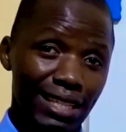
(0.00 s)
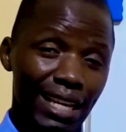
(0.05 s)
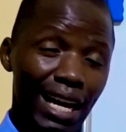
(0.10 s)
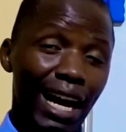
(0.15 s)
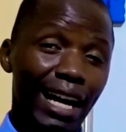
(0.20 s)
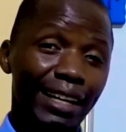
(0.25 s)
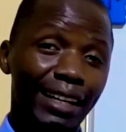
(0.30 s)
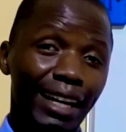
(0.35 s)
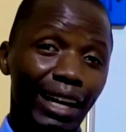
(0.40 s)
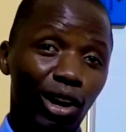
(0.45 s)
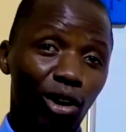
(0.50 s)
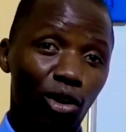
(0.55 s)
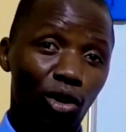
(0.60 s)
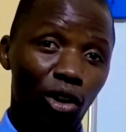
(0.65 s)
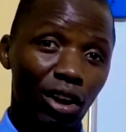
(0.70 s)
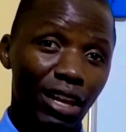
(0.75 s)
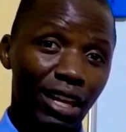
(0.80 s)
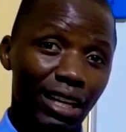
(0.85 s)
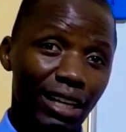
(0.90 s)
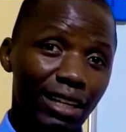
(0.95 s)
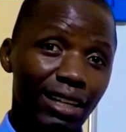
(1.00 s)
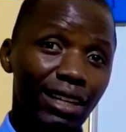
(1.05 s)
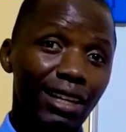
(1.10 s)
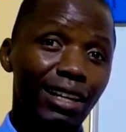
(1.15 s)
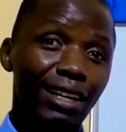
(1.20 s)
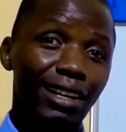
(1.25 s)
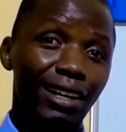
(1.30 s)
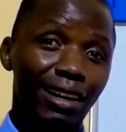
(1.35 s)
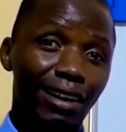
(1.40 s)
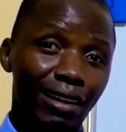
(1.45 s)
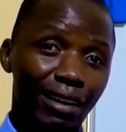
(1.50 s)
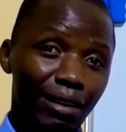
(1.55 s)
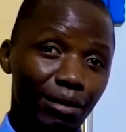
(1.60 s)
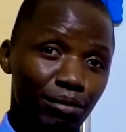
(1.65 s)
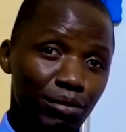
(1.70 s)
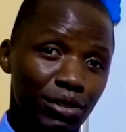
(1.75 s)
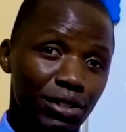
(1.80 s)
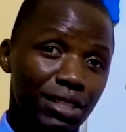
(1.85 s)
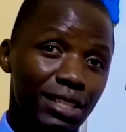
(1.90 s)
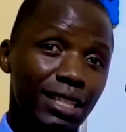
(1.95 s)
is undergoing
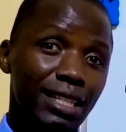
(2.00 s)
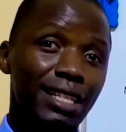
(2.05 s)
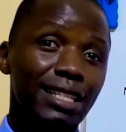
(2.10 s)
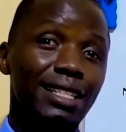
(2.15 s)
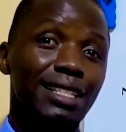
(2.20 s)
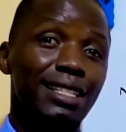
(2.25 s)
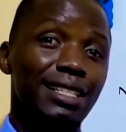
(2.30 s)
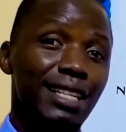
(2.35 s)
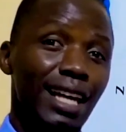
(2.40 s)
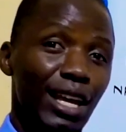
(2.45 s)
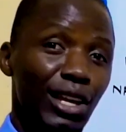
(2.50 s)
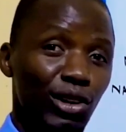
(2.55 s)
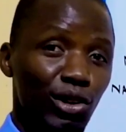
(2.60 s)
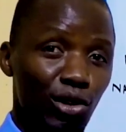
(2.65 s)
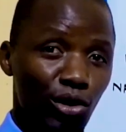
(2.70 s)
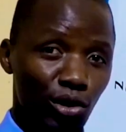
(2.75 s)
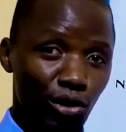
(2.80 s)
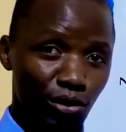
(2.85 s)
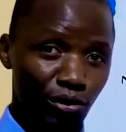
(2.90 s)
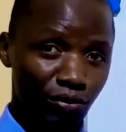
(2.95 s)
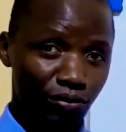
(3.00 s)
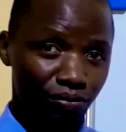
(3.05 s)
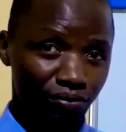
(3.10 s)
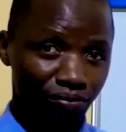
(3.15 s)
Krebs cycle.